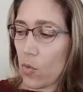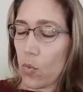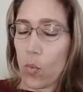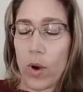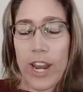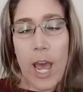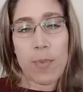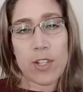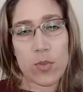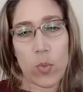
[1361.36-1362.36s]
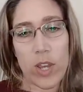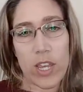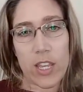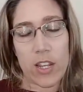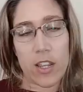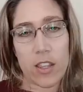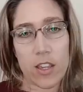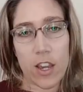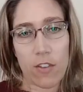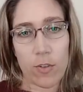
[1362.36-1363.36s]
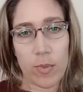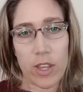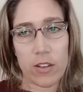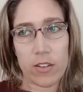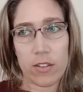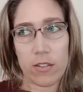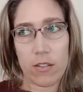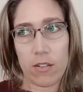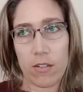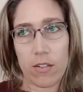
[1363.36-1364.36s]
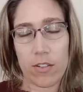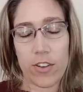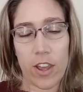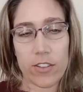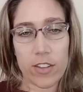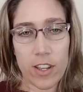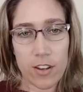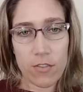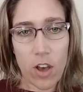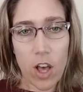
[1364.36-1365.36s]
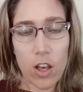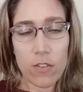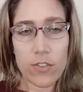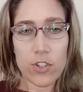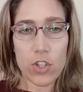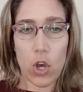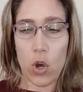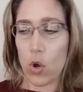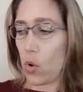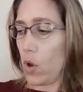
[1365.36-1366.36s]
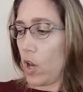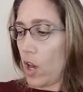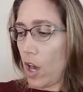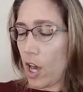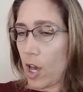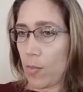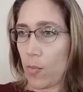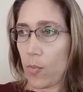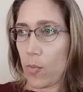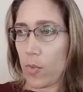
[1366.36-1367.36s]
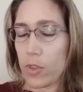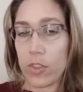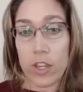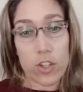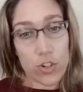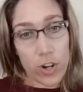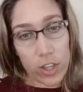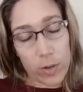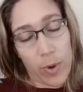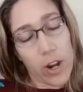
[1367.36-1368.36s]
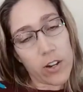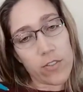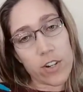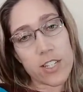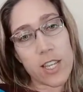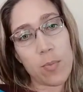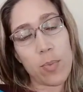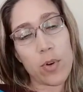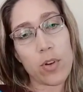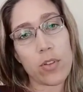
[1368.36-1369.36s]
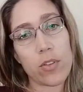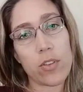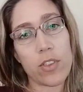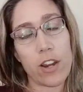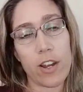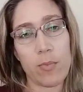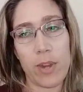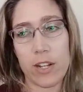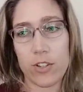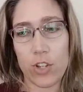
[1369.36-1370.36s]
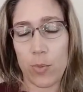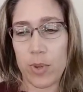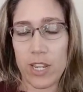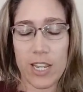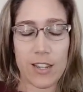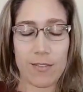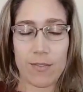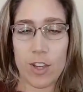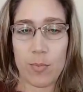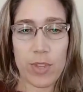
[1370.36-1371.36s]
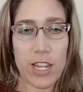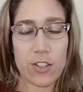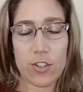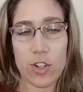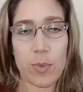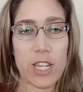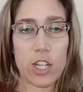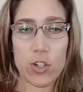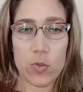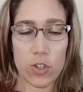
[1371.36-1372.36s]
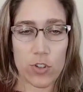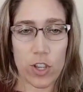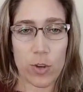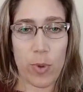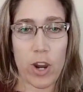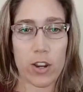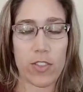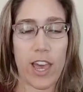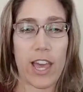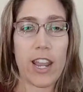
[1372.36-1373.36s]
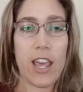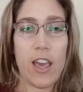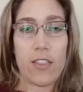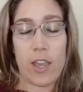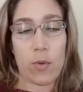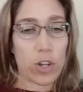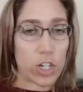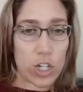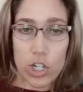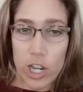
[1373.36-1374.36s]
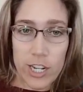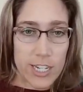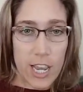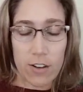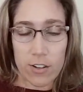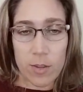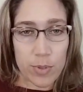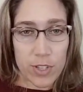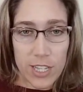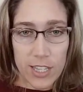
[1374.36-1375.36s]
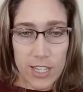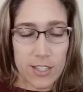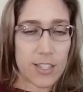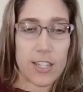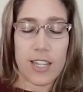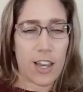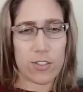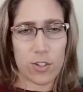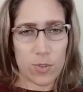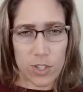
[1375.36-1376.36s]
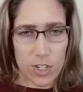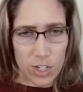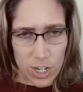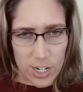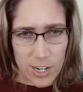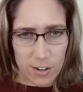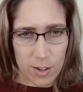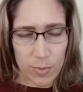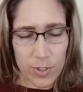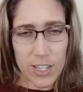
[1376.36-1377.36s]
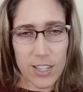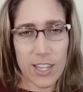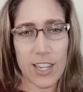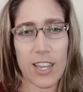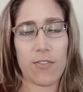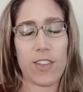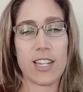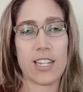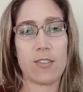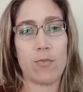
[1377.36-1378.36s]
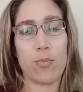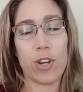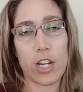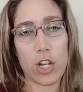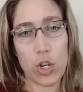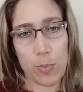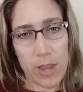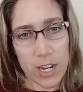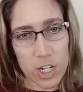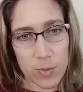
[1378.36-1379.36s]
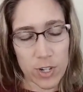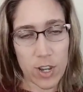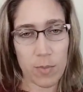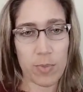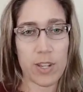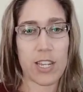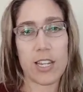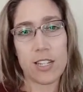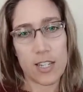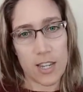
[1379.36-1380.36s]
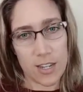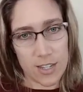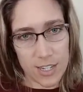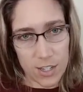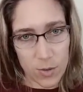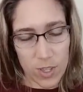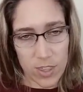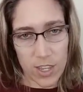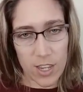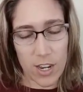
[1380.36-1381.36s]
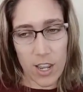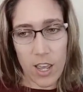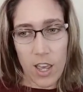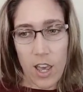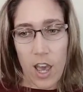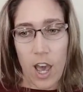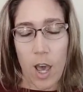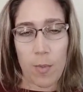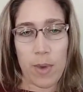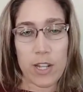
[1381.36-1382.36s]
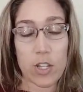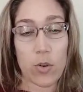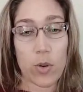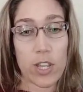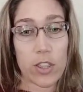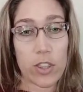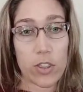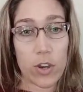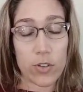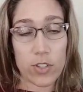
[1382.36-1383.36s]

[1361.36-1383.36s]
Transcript: what happens when the government does get involved. So like the trailer park, for example, there had been so many complaints or so many issues with the trailer park that they were going to shut it down completely. The city council was going to shut it down completely if they didn't bring in a new management company to deal with it. And so in